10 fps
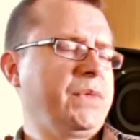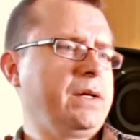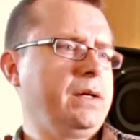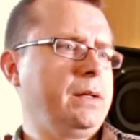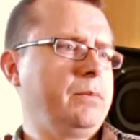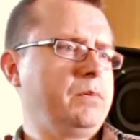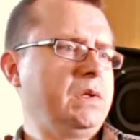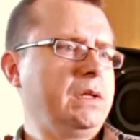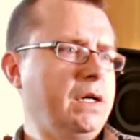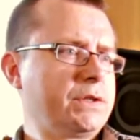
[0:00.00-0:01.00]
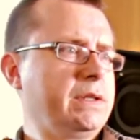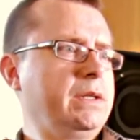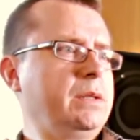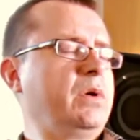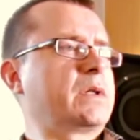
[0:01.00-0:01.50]
largely
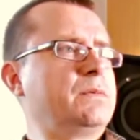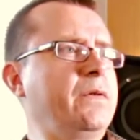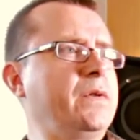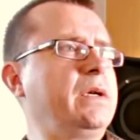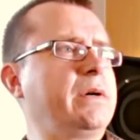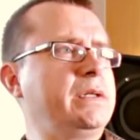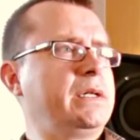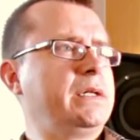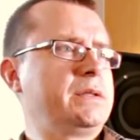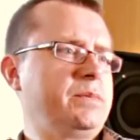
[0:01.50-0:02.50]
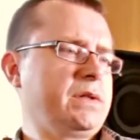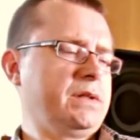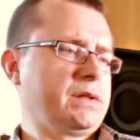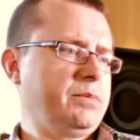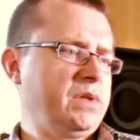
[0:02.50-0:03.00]
in the box with the UADs,
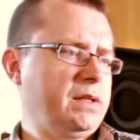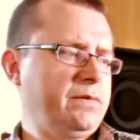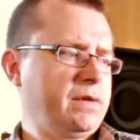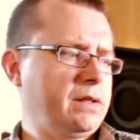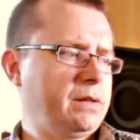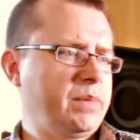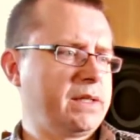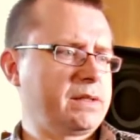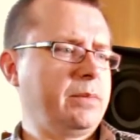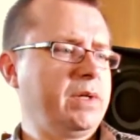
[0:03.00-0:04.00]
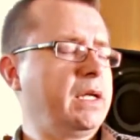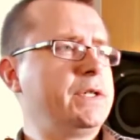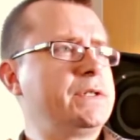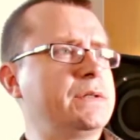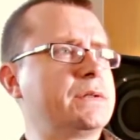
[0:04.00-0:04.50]
because I believe they're the best
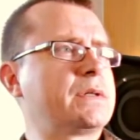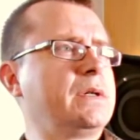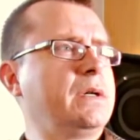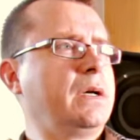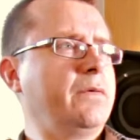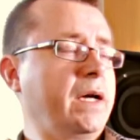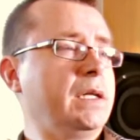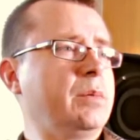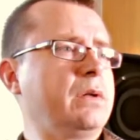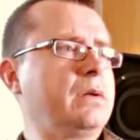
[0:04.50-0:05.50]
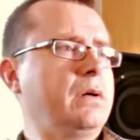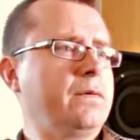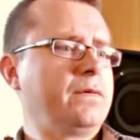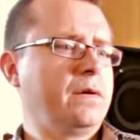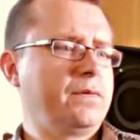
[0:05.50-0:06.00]
emulations available
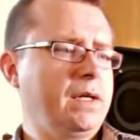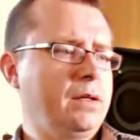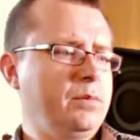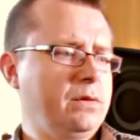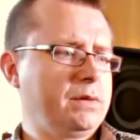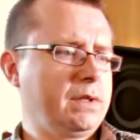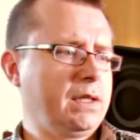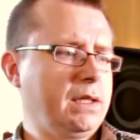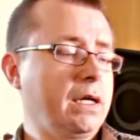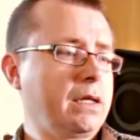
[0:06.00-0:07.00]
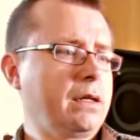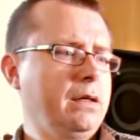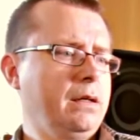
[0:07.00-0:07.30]
of the outboard that I like.